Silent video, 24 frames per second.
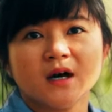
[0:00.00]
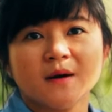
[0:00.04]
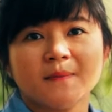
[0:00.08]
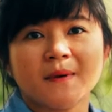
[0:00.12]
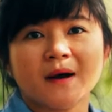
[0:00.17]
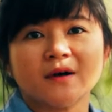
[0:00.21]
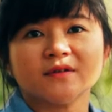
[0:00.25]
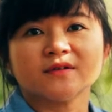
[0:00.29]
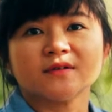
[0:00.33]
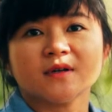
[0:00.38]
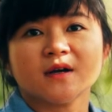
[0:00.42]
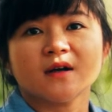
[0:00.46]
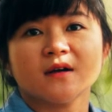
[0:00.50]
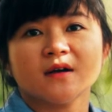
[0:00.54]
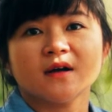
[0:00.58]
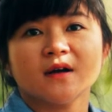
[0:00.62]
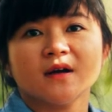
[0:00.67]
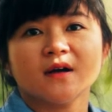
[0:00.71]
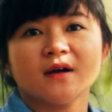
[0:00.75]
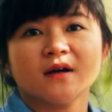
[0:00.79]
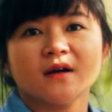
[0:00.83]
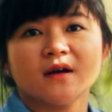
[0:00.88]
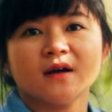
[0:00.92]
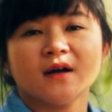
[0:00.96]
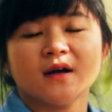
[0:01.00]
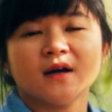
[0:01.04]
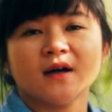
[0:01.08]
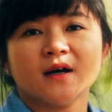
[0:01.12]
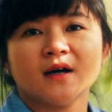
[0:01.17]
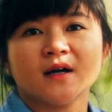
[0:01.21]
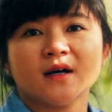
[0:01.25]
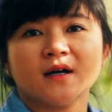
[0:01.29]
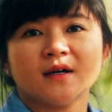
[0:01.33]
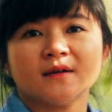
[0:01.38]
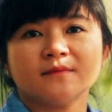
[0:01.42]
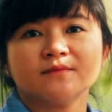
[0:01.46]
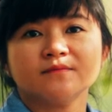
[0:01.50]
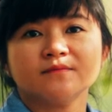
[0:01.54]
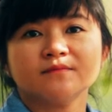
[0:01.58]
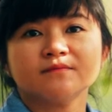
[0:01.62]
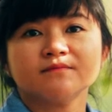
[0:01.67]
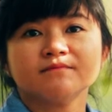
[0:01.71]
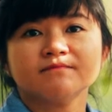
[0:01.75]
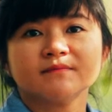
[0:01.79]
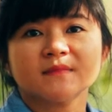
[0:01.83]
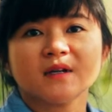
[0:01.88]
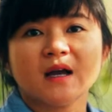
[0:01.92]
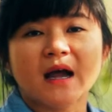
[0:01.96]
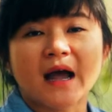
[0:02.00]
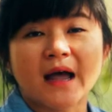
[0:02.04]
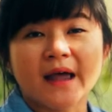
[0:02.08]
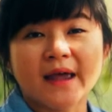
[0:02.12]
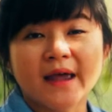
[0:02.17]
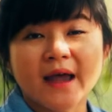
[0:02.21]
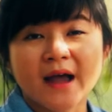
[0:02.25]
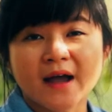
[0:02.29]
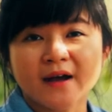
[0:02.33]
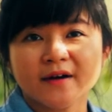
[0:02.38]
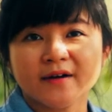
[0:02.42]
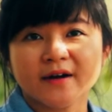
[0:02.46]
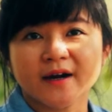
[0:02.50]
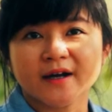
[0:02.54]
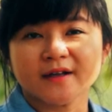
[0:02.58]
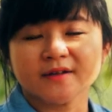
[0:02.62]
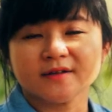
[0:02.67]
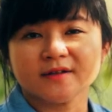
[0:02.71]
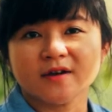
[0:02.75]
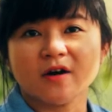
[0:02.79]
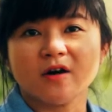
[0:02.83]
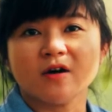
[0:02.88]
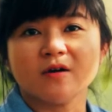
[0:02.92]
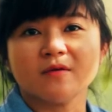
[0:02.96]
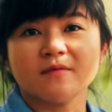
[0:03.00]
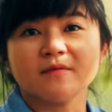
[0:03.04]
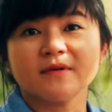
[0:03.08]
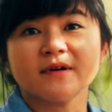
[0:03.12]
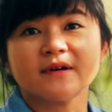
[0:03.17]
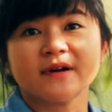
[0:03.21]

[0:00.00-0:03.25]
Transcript: about 800 or